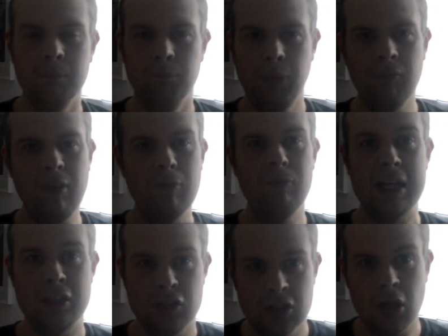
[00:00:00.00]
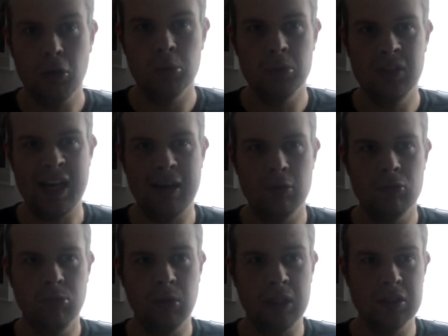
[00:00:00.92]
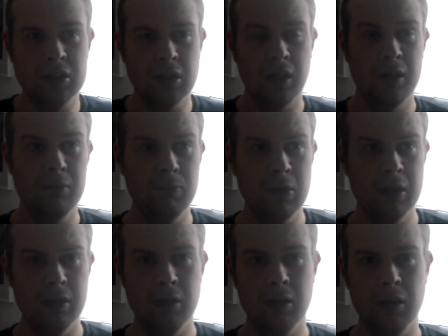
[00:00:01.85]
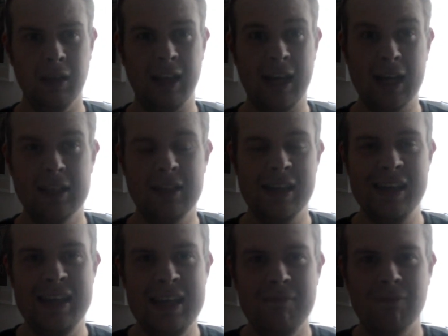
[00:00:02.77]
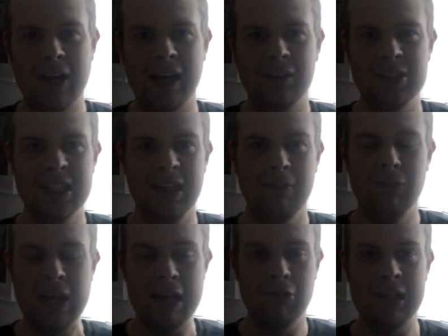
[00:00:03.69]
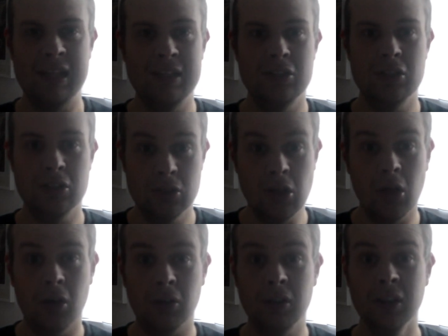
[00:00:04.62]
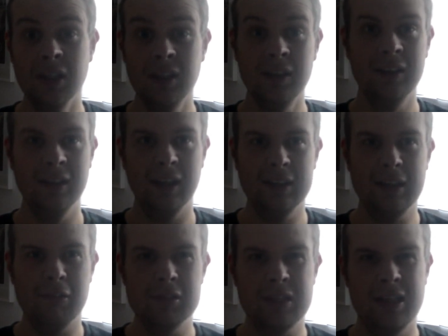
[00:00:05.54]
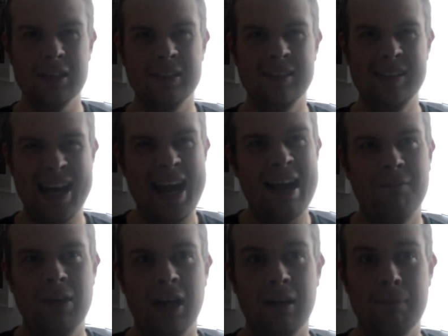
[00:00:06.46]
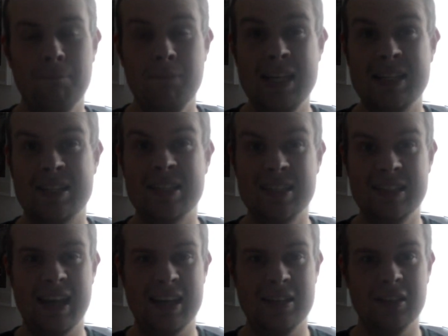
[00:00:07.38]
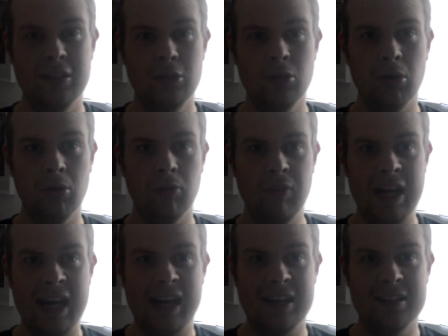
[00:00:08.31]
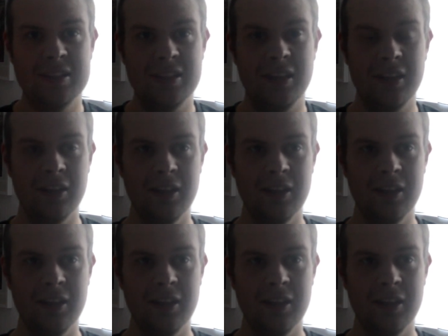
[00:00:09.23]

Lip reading: But they sold out once I had an email saying they were in stock. And I was like, damn, I missed it and all that.